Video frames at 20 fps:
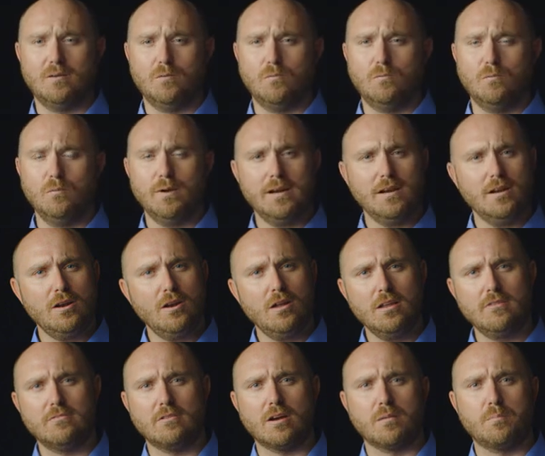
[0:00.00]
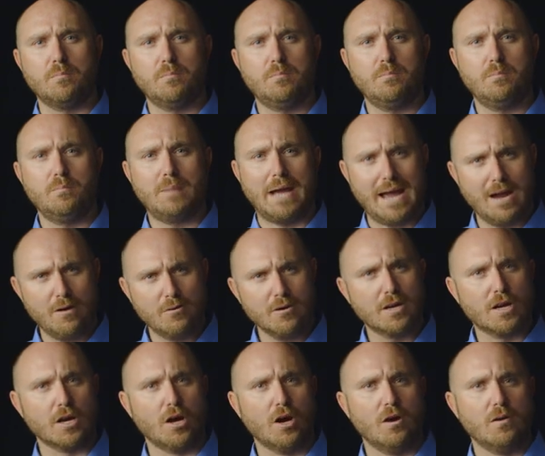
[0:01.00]
Where did all of our power
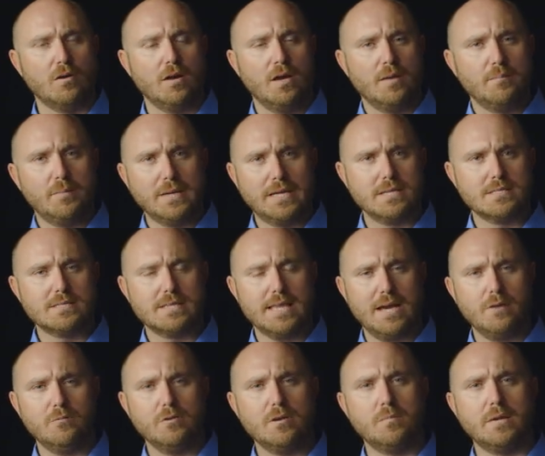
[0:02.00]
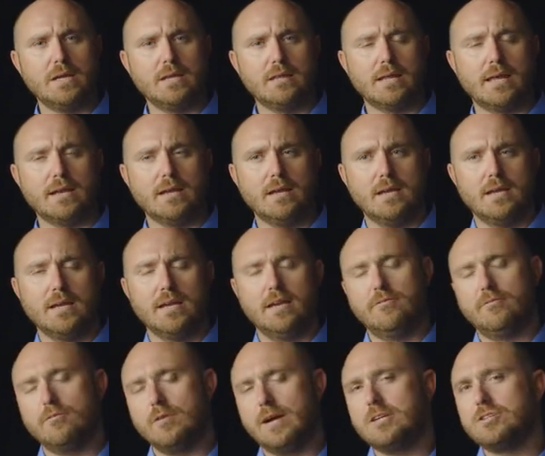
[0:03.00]
go? Because that would mean that
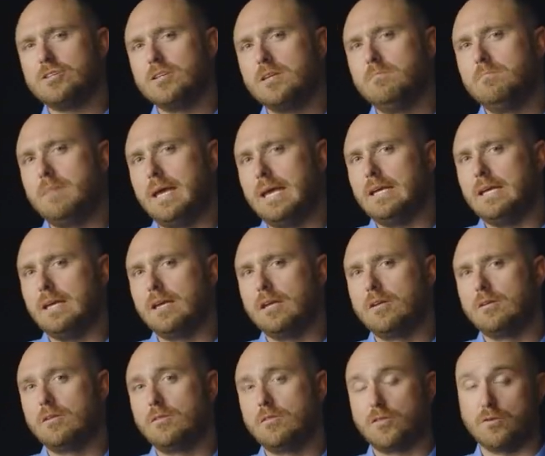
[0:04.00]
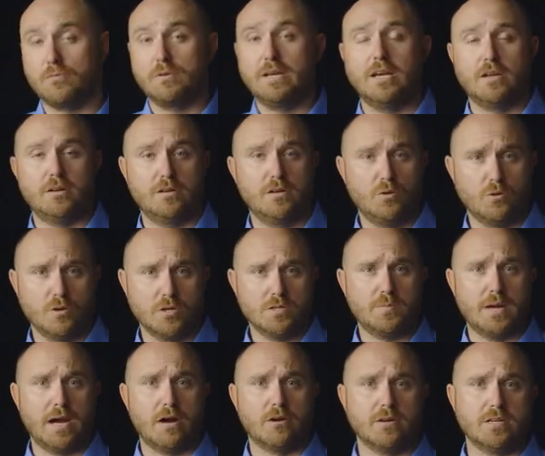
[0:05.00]
if we're actually making 300
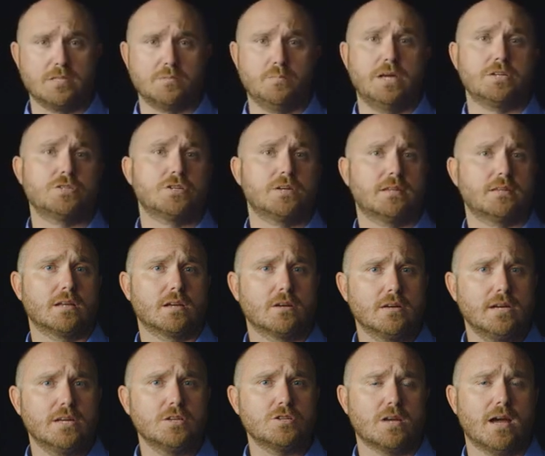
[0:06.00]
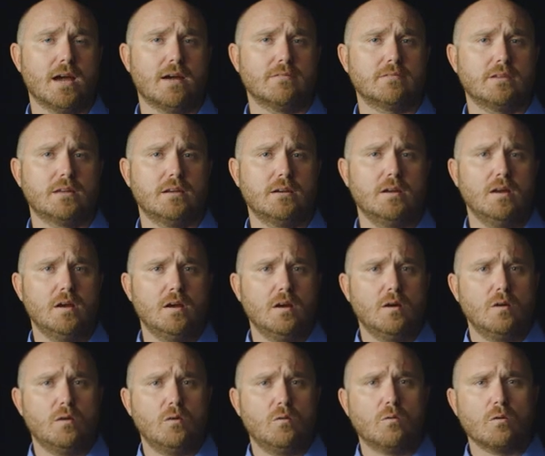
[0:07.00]
horsepower as measured at the crankshaft, then
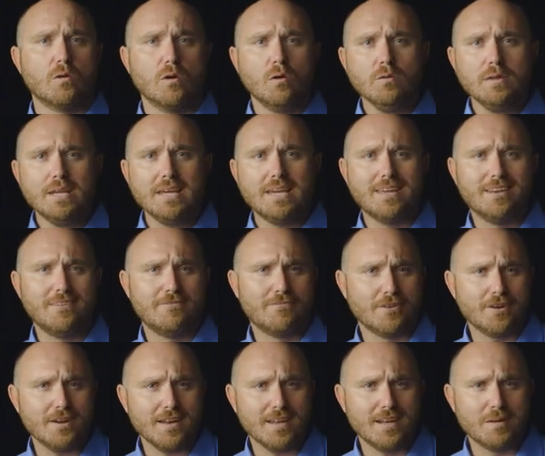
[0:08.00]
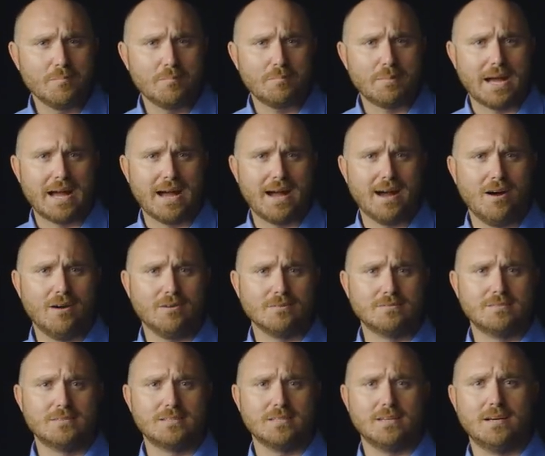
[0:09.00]
we're only converting about
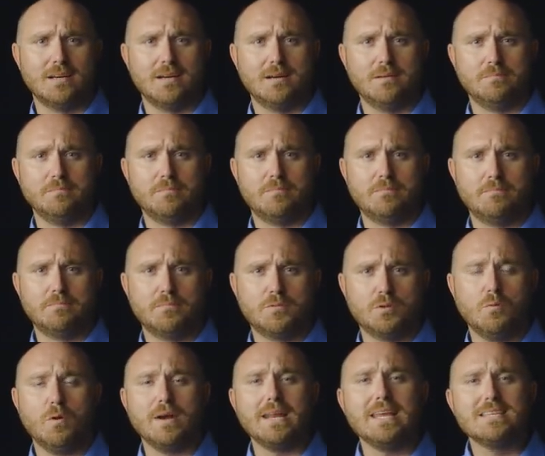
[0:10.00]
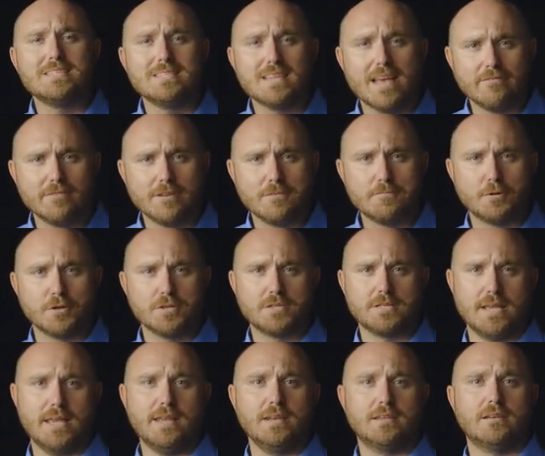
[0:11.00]

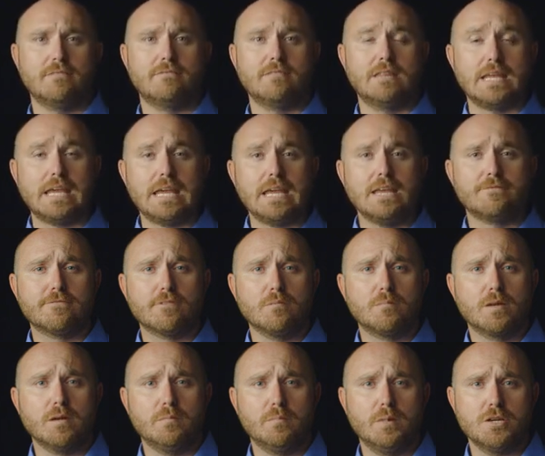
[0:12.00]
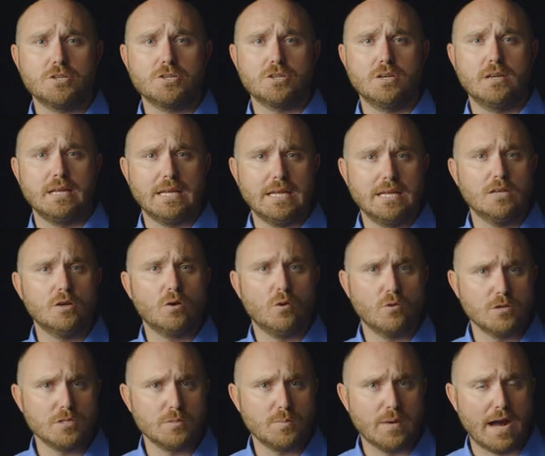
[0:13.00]
27% of the heat from combustion into
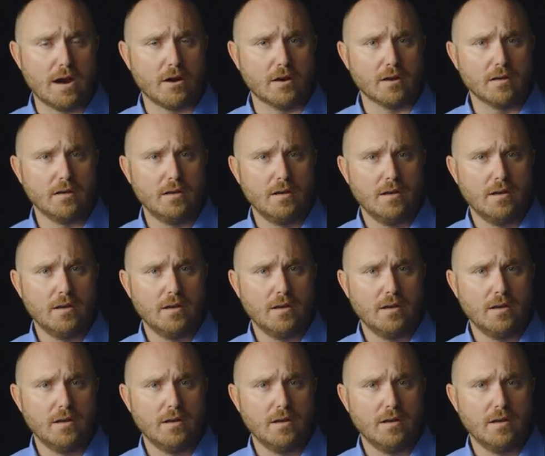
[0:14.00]
horsepower.